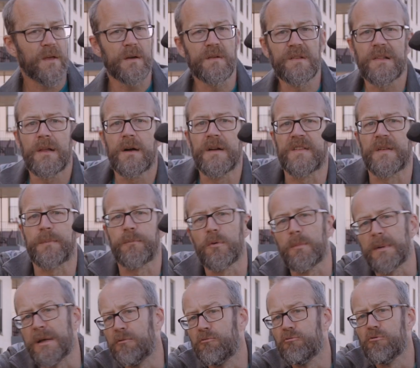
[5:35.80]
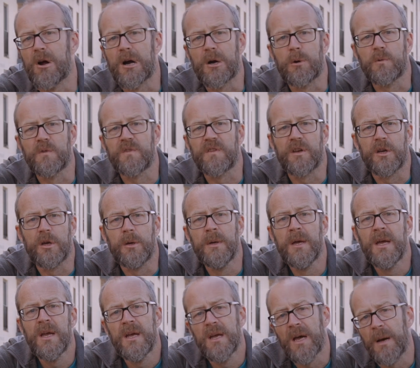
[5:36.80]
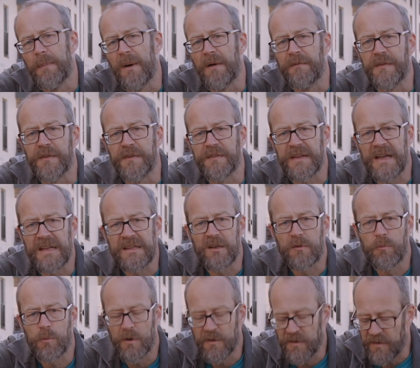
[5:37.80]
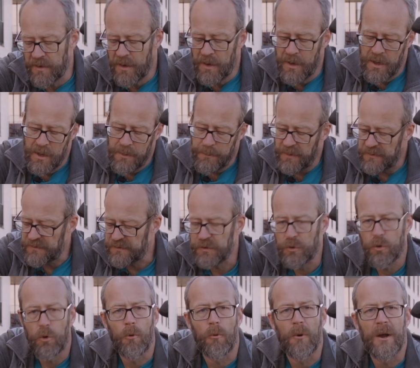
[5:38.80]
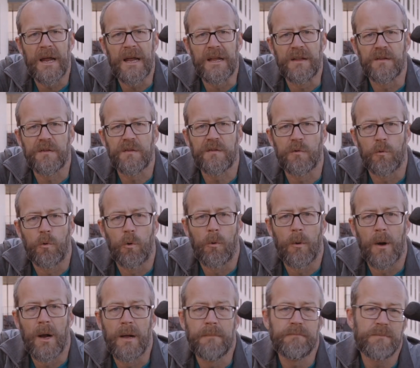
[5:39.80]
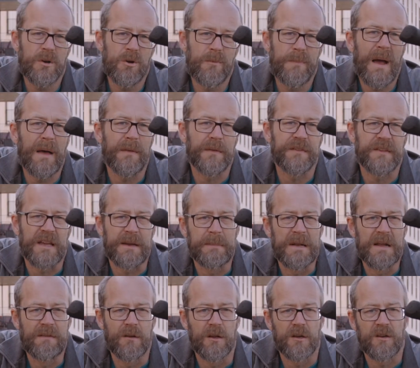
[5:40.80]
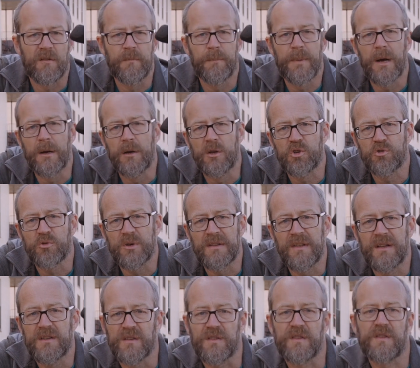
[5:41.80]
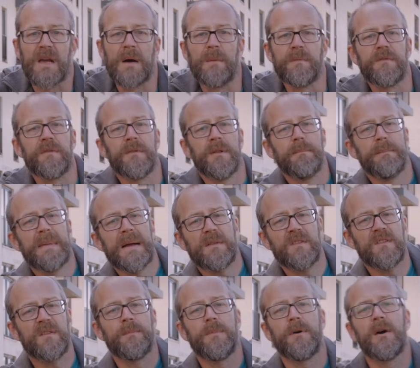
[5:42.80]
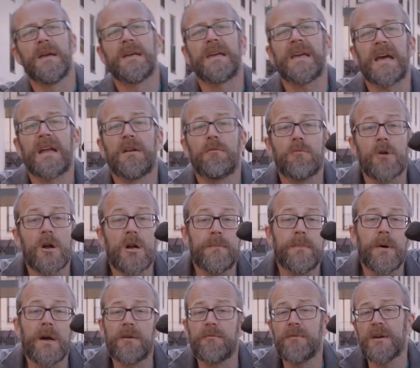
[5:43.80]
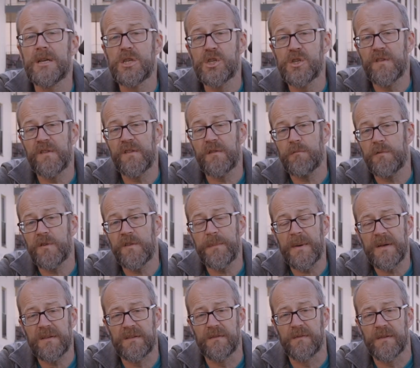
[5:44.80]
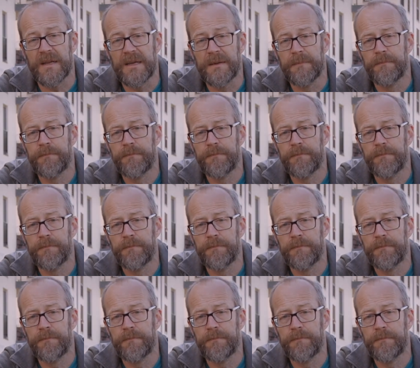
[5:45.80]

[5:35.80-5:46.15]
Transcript: Those lights are probably a rung or two above the standard ones, but Diore and Sora are about the same level of componentry. They just come from the mountain bike and road bike ranges respectively.